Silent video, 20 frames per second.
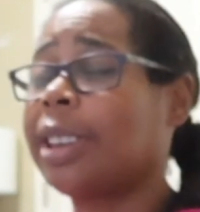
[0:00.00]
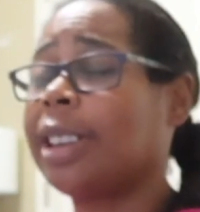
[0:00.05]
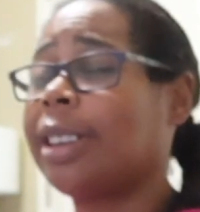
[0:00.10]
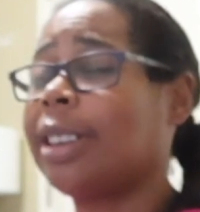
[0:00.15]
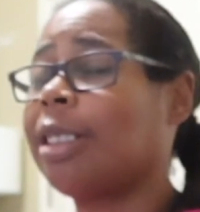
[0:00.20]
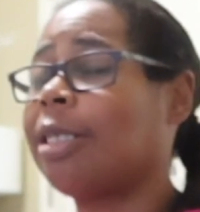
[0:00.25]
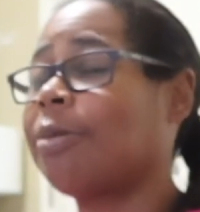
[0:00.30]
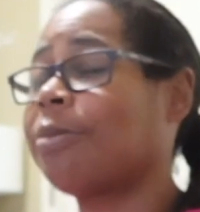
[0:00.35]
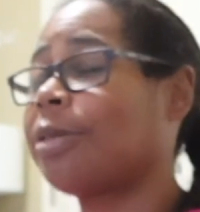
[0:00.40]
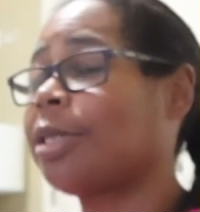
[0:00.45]
And
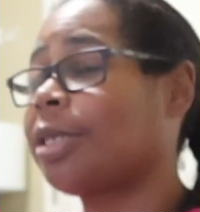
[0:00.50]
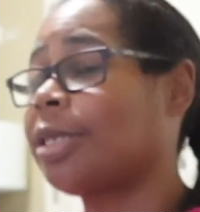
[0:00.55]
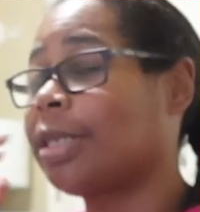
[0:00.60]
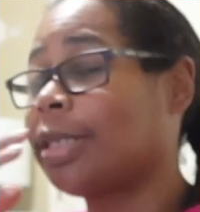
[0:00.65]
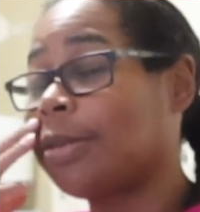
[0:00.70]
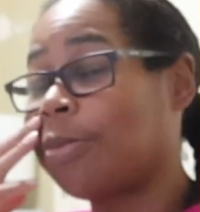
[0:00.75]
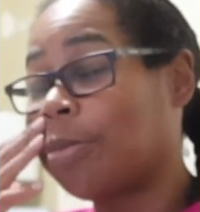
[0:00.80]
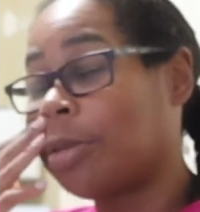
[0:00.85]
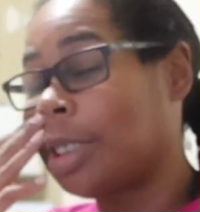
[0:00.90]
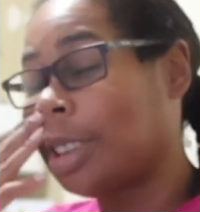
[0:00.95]
I was
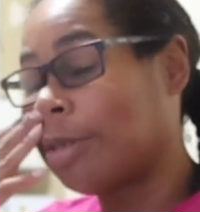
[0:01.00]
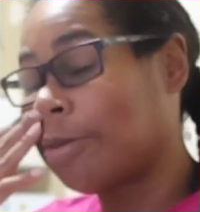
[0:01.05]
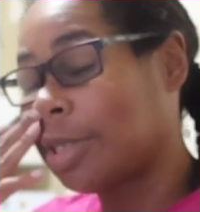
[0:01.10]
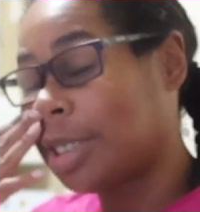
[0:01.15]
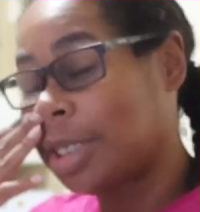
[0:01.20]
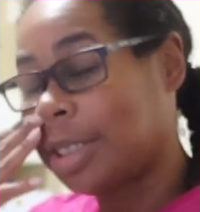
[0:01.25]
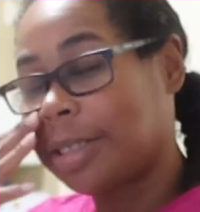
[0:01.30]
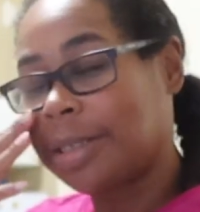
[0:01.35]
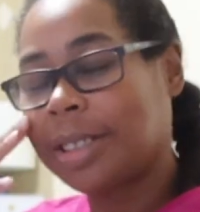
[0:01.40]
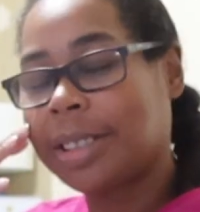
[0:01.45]
just, when I
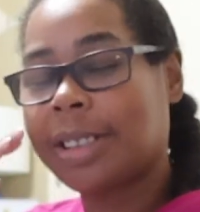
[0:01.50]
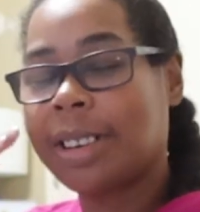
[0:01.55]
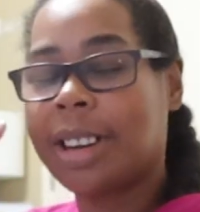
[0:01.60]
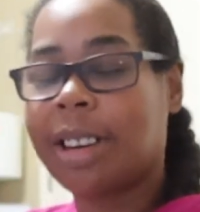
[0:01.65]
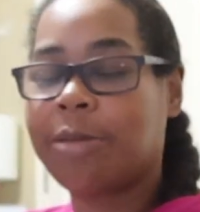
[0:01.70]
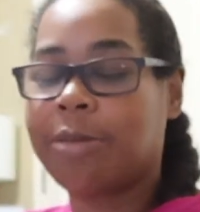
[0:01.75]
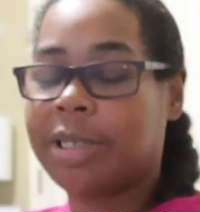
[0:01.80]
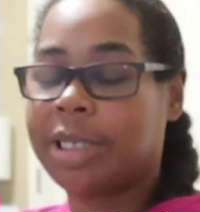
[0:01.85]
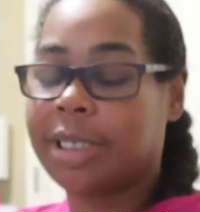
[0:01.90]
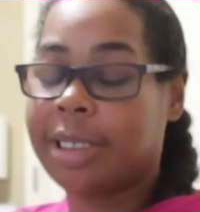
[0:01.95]
was done,
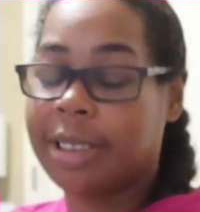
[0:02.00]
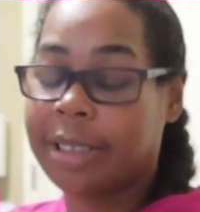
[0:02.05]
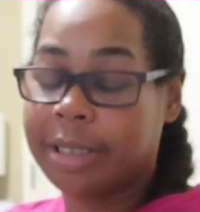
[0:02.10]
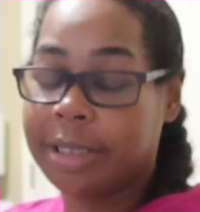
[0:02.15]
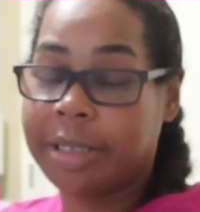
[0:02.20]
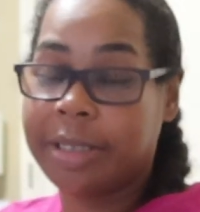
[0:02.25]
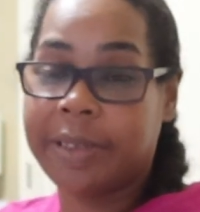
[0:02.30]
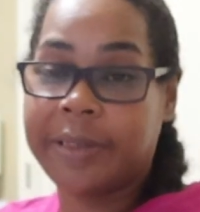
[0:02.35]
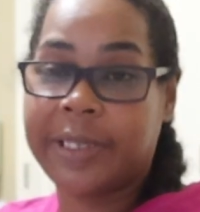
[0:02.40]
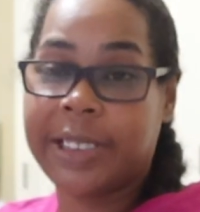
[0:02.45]
I wish that I
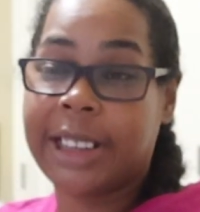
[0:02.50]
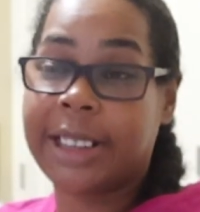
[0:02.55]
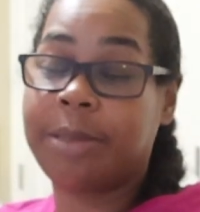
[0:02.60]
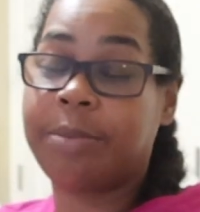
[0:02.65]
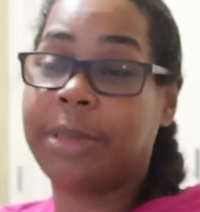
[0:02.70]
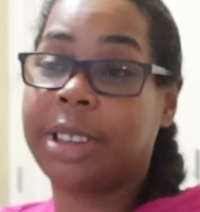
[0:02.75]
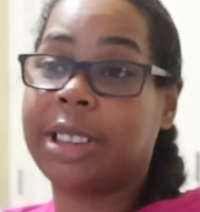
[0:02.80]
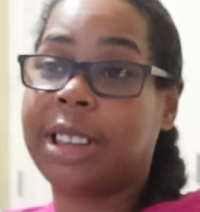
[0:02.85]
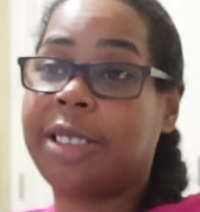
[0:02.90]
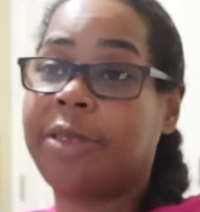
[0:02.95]
could have
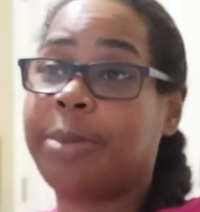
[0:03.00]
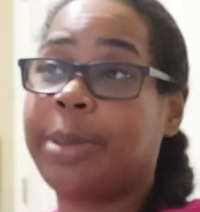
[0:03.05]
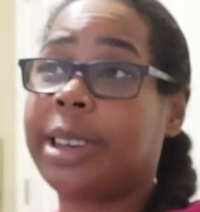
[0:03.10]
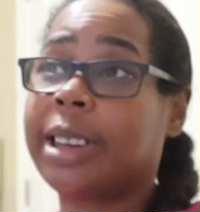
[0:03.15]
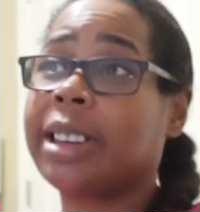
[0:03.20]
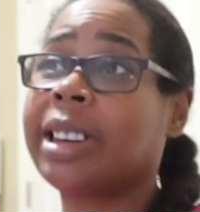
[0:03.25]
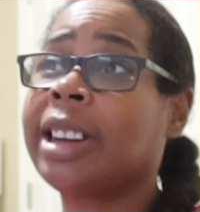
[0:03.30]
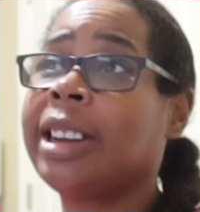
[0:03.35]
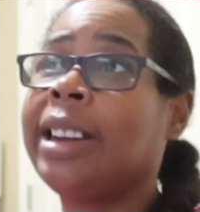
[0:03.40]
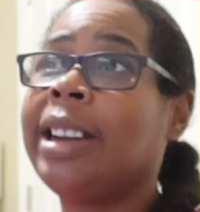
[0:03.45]
gotten my life
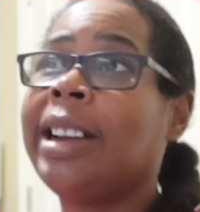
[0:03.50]
back.